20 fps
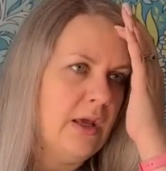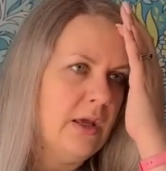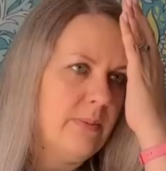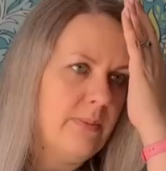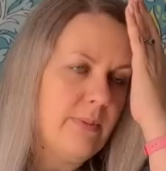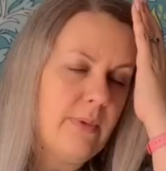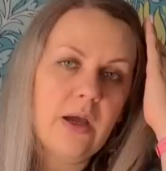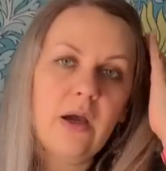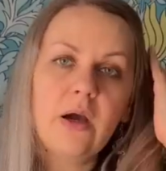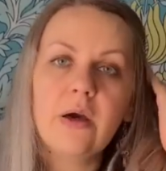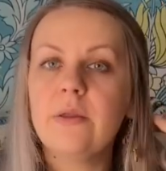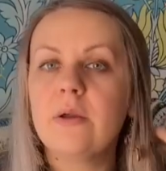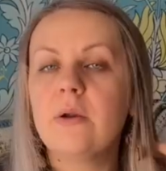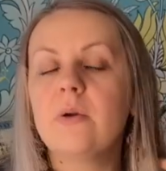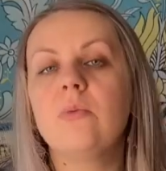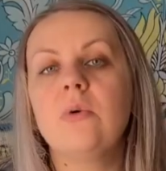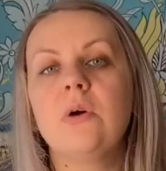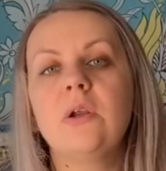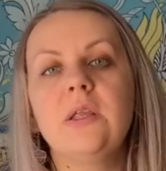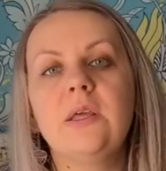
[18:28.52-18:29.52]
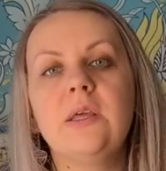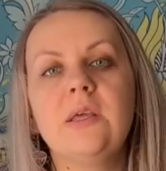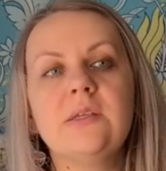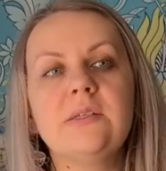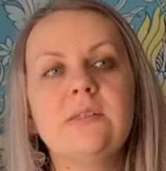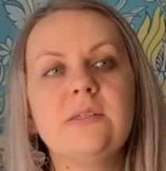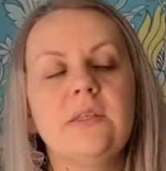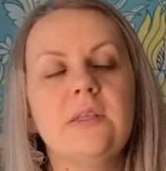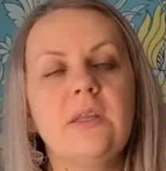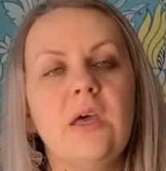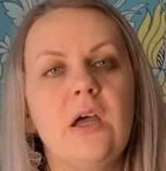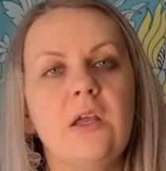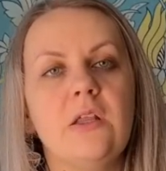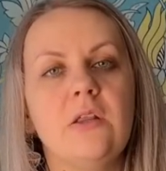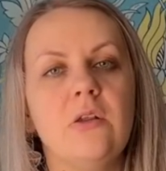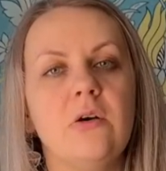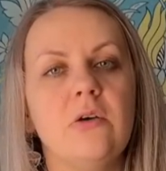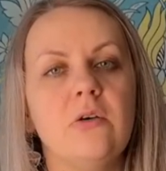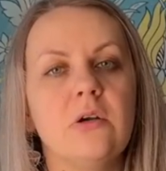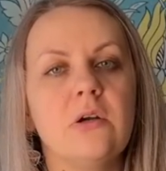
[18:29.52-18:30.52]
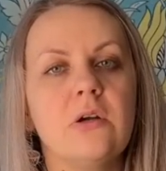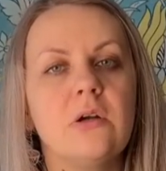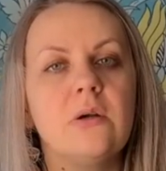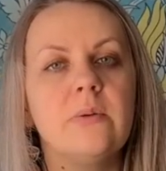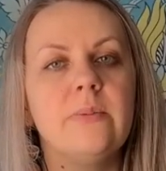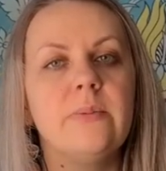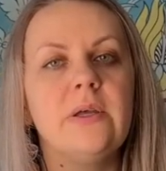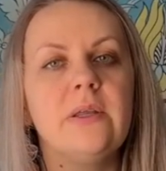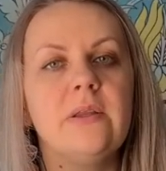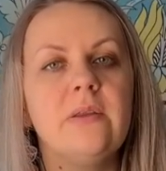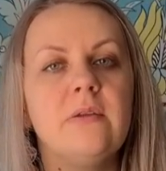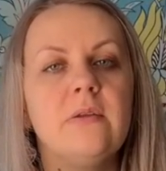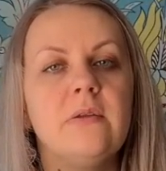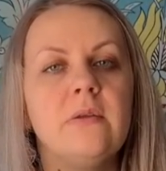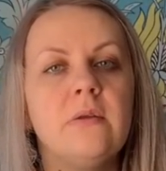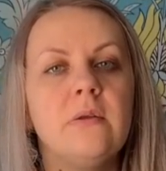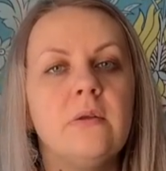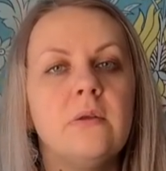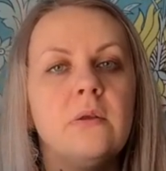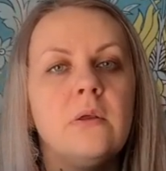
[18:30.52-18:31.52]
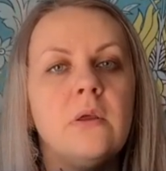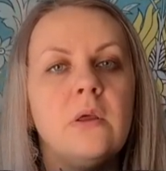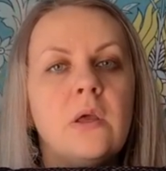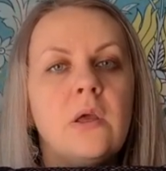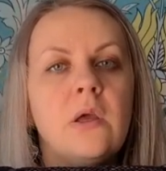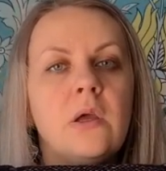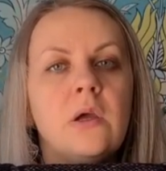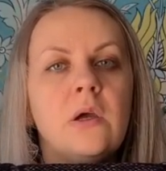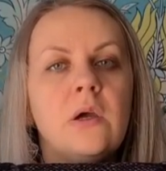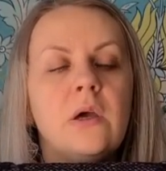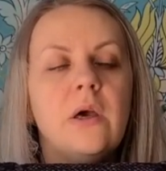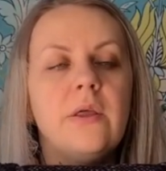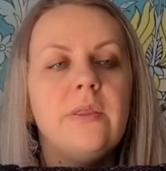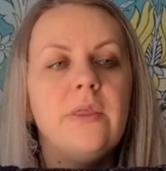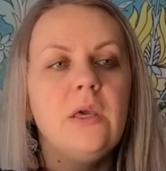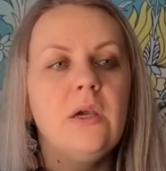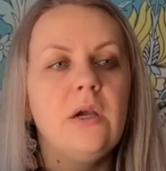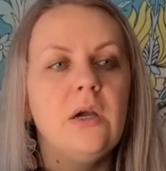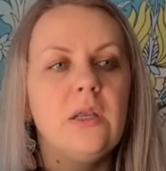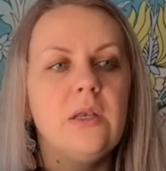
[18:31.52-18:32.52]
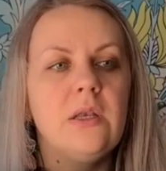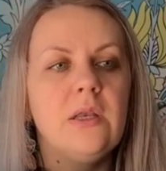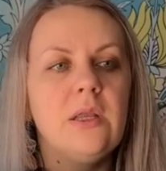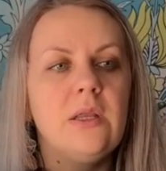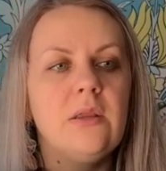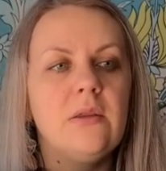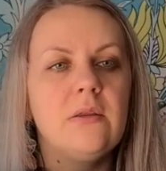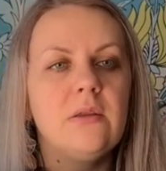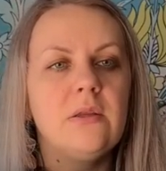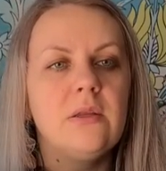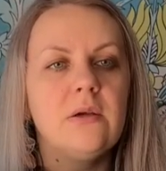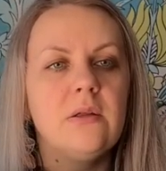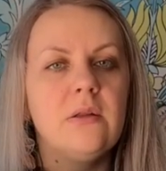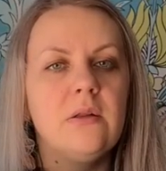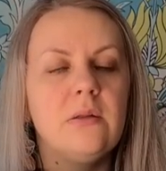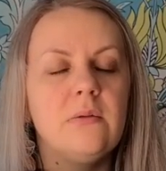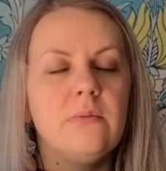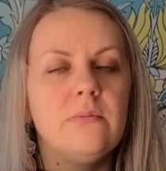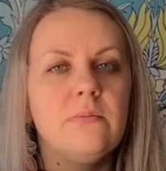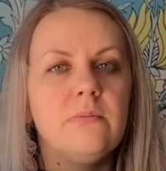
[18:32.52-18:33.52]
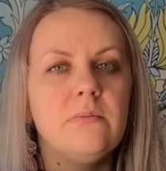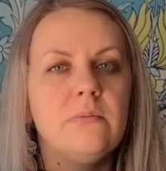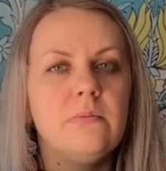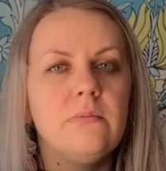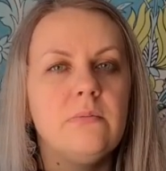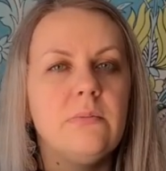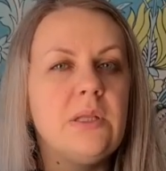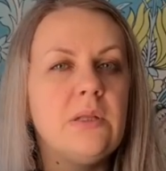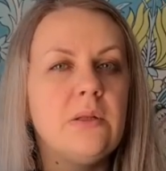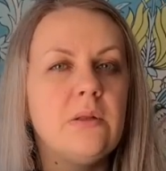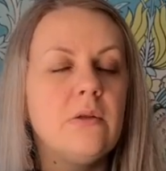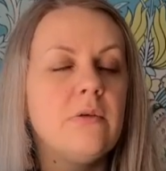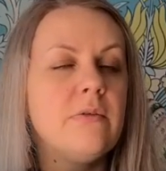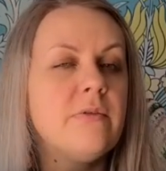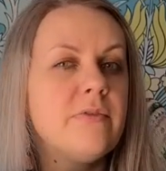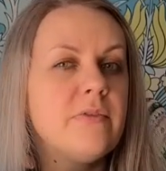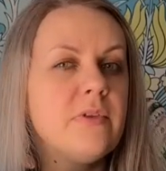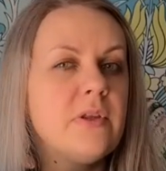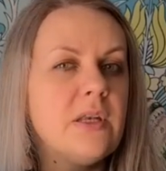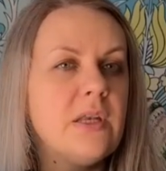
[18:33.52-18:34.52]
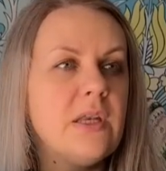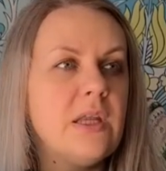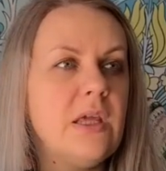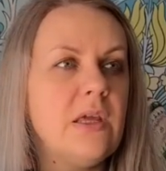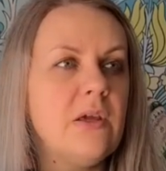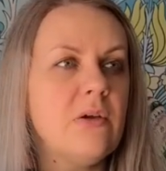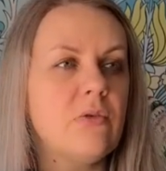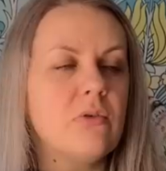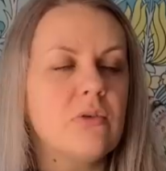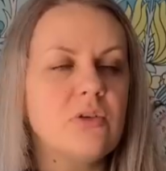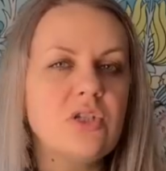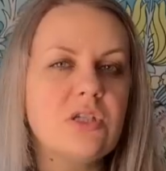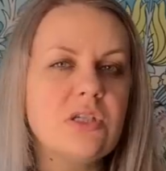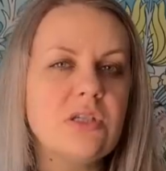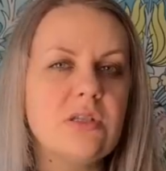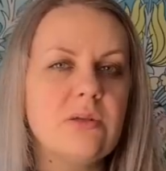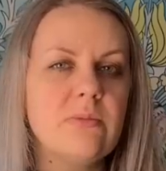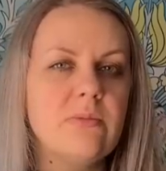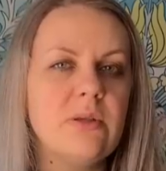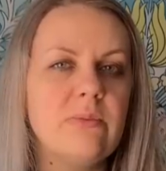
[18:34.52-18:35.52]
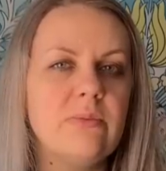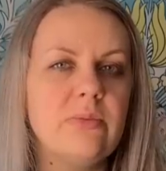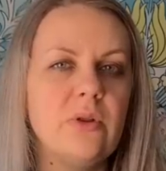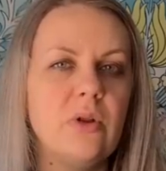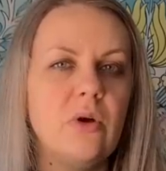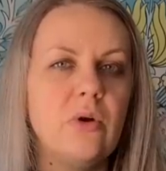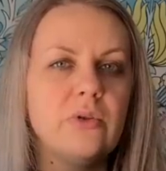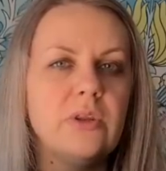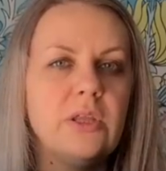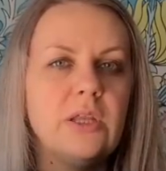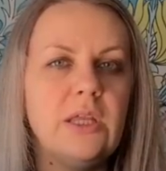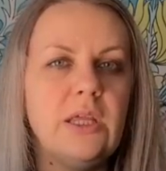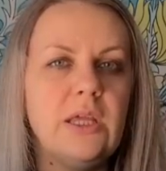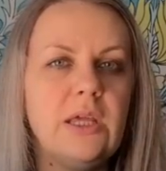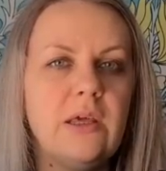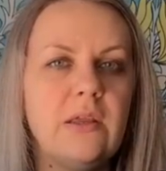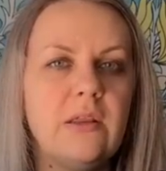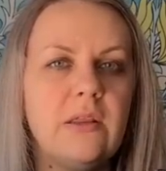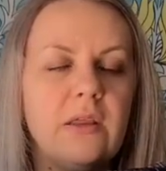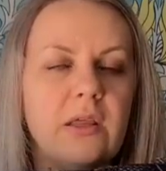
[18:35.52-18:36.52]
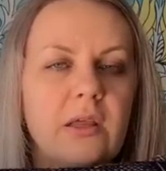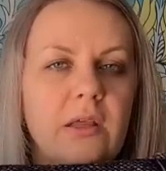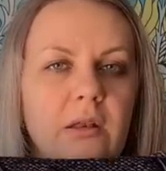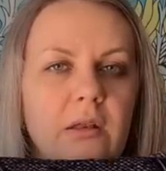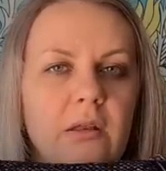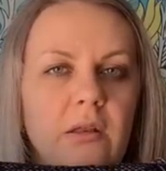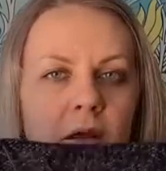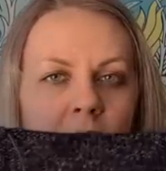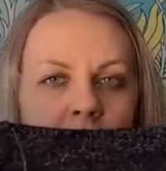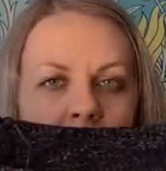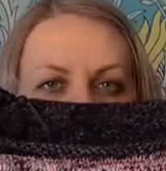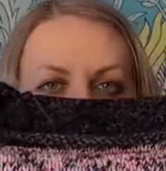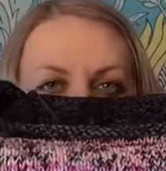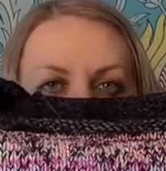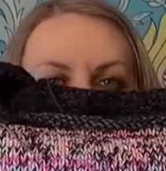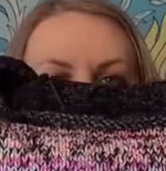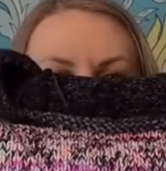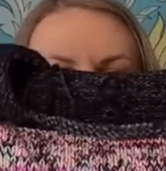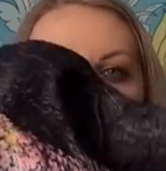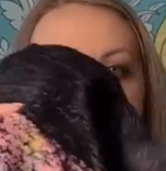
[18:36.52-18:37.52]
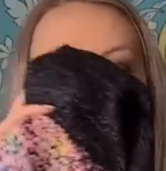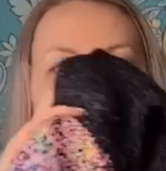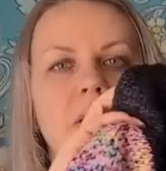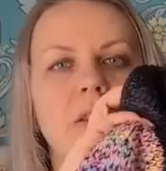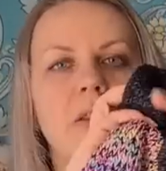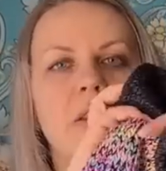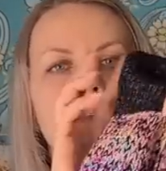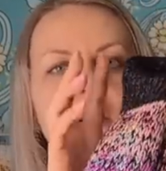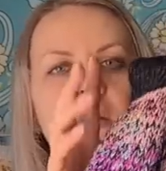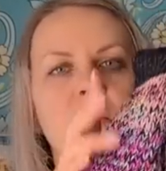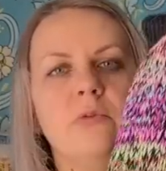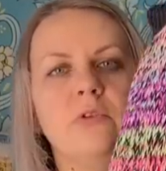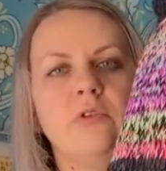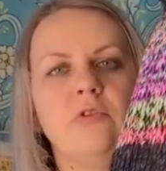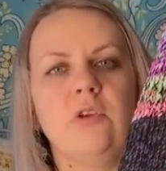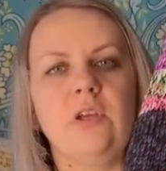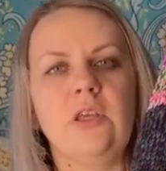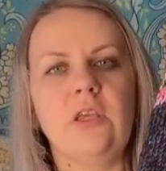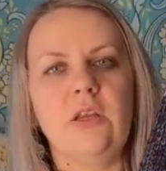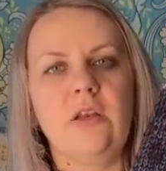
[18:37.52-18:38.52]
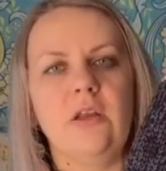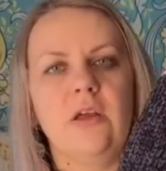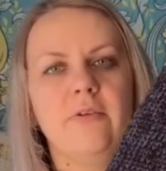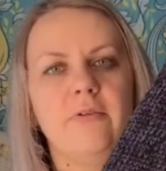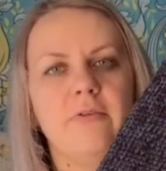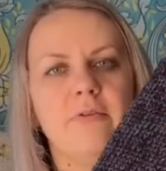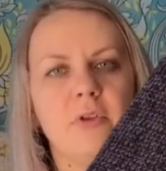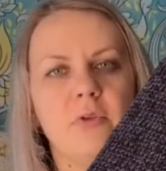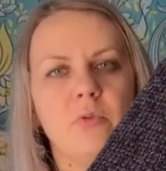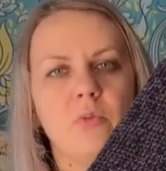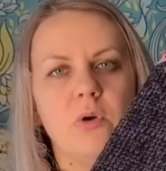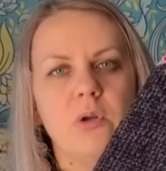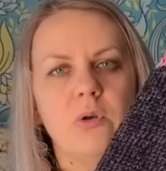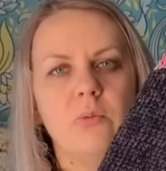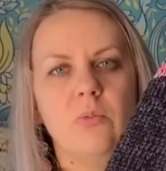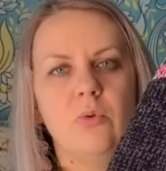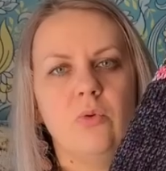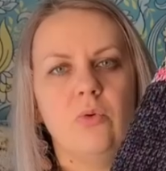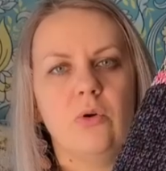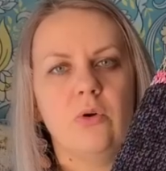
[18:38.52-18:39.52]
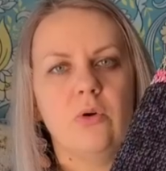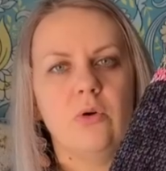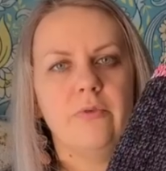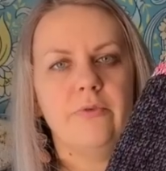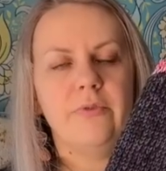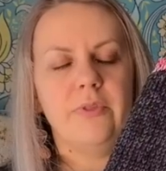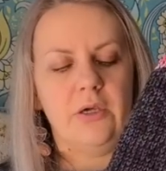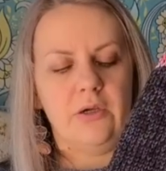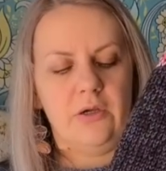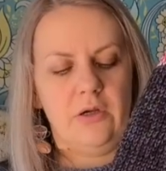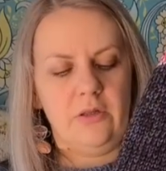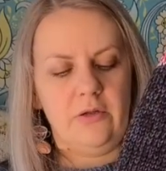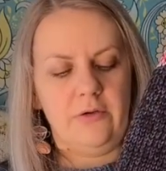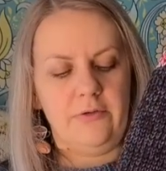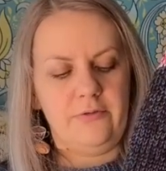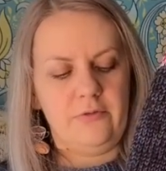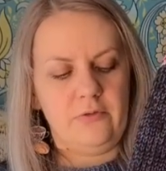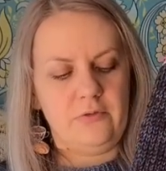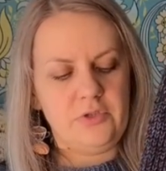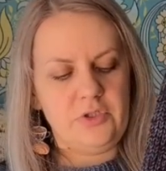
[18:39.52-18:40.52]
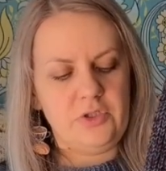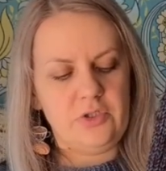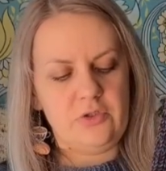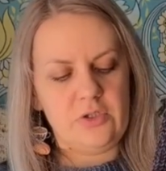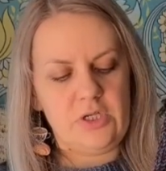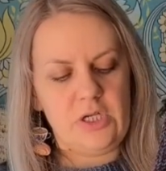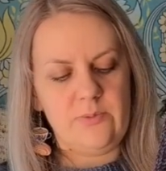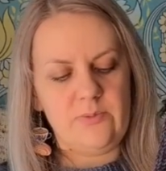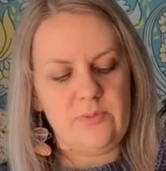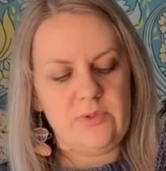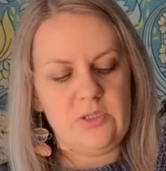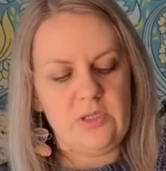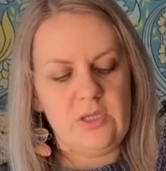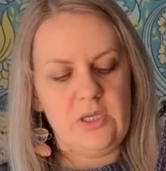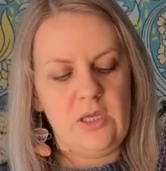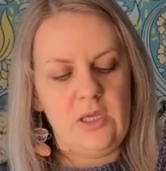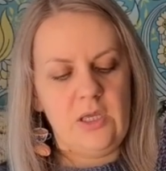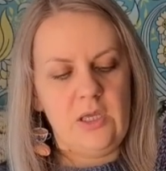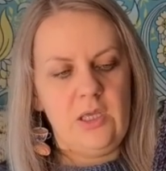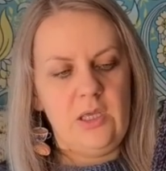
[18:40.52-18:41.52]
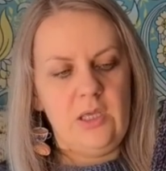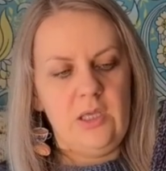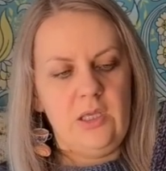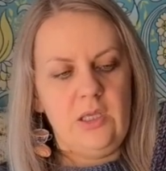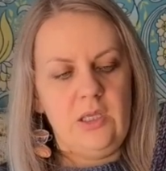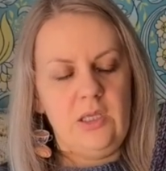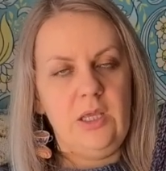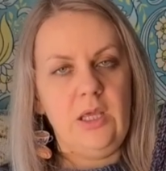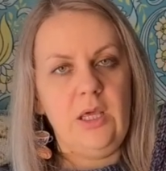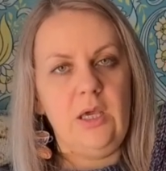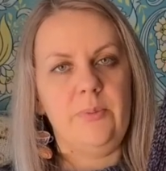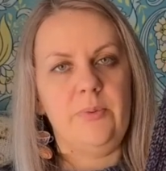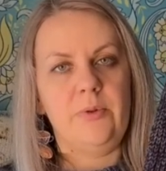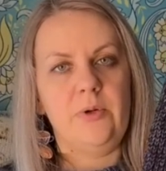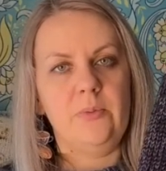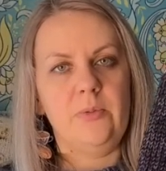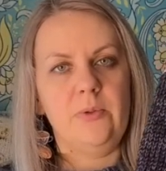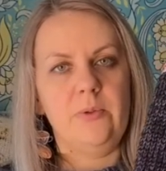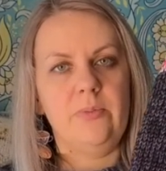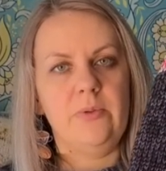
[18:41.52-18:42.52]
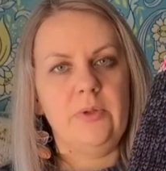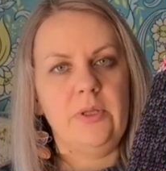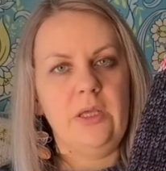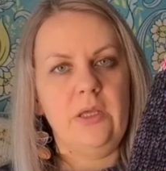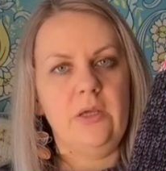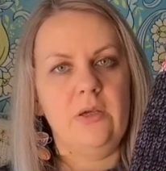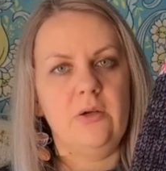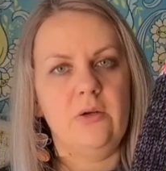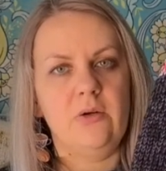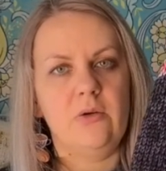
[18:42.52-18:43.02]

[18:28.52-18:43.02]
My other one is a tad longer, but I think I knit till middle of the knee or just a bit below the knee, and then I'll end it there. I'm wondering, can I fit one more of the colorful stripes? Yeah, probably.